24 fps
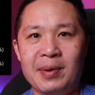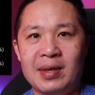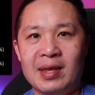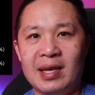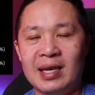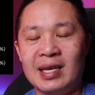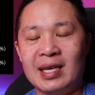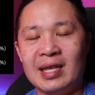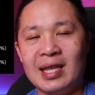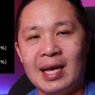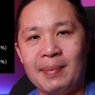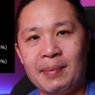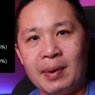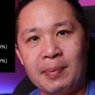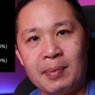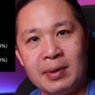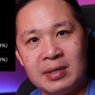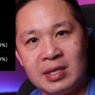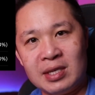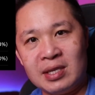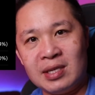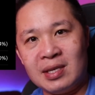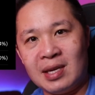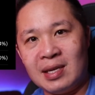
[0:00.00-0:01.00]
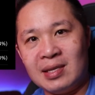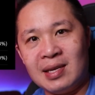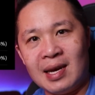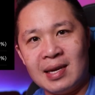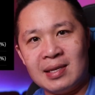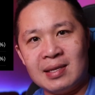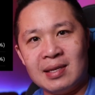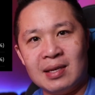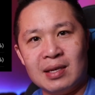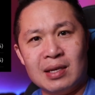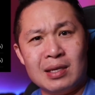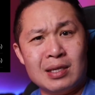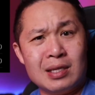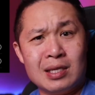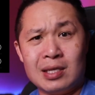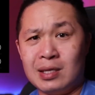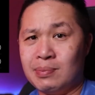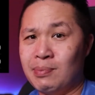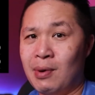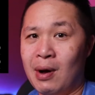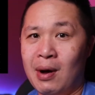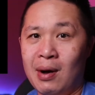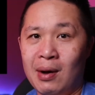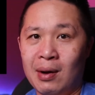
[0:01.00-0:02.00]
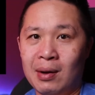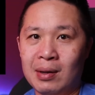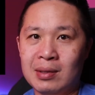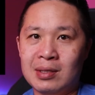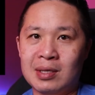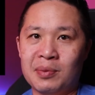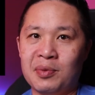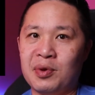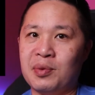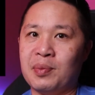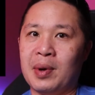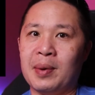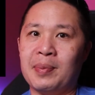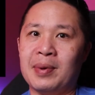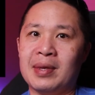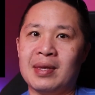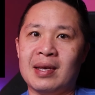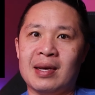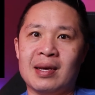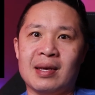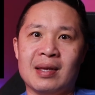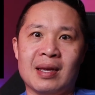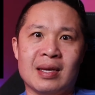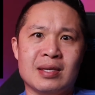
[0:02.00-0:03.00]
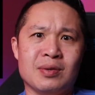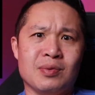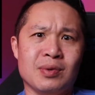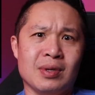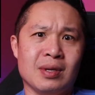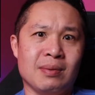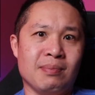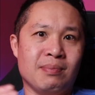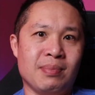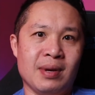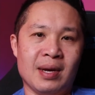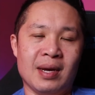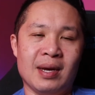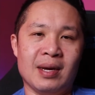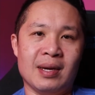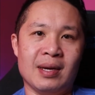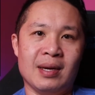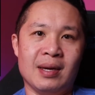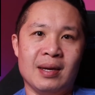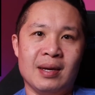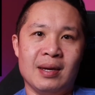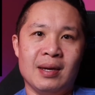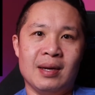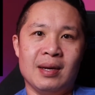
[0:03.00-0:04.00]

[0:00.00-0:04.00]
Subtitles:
thinking that my position in Tesla is small. Some of you might be thinking that's really big.